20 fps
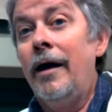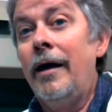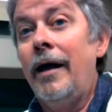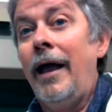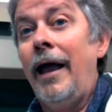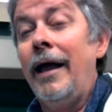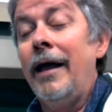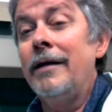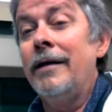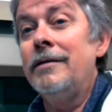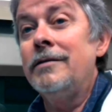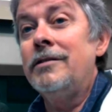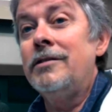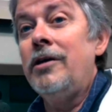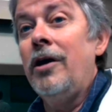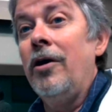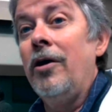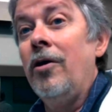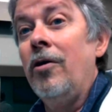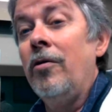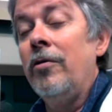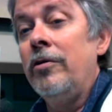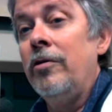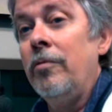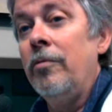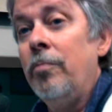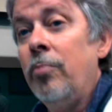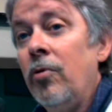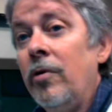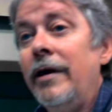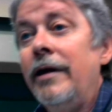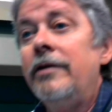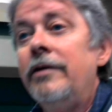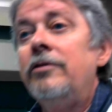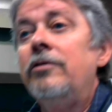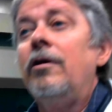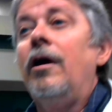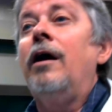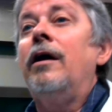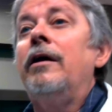And so you breathe
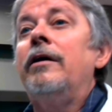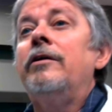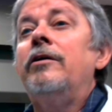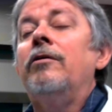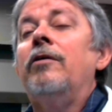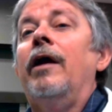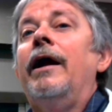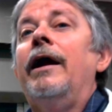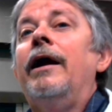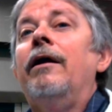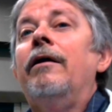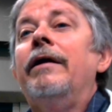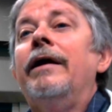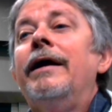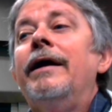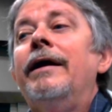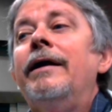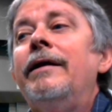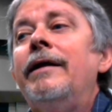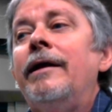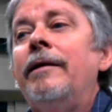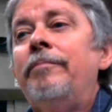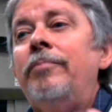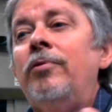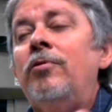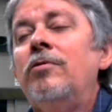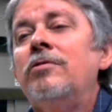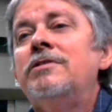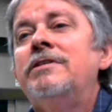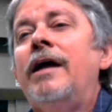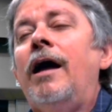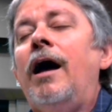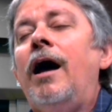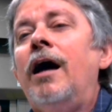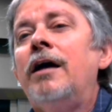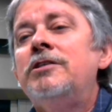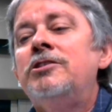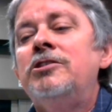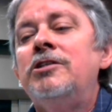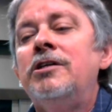your air in, it pulls the
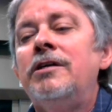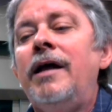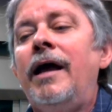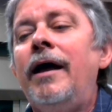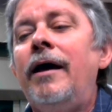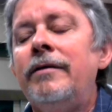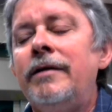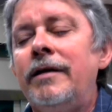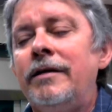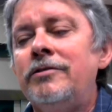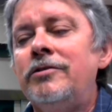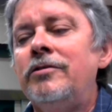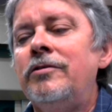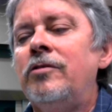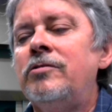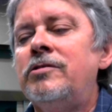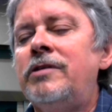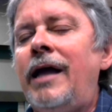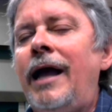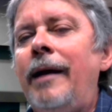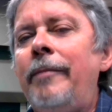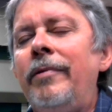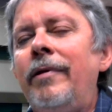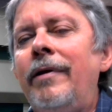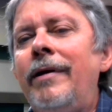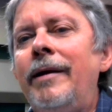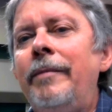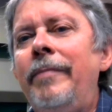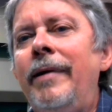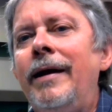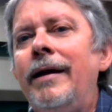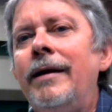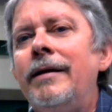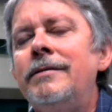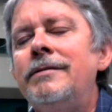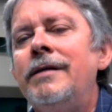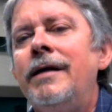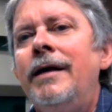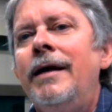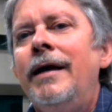oxygen out into those capillary beds.